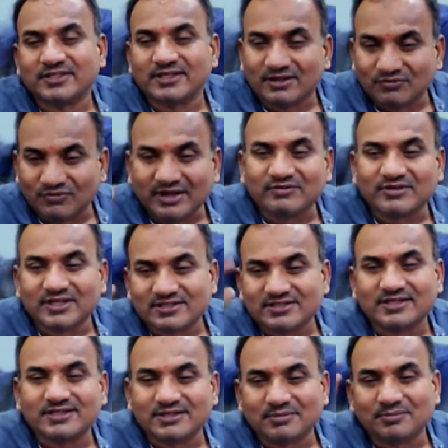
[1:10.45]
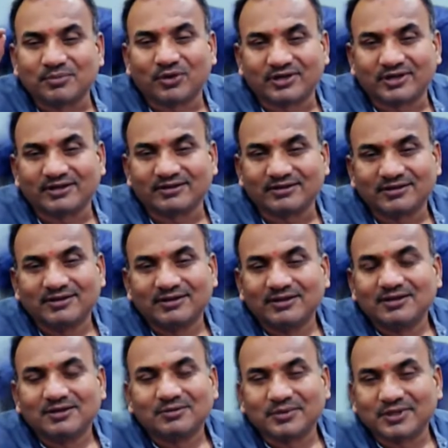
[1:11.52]
Here, 5 years is important
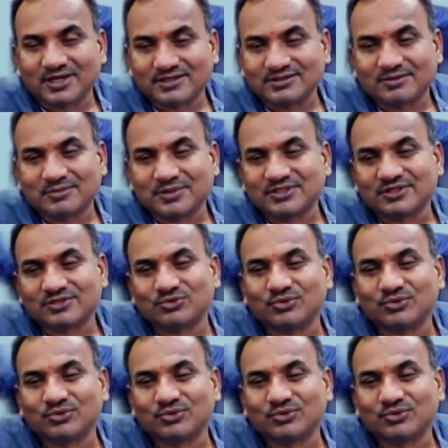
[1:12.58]
because Mr.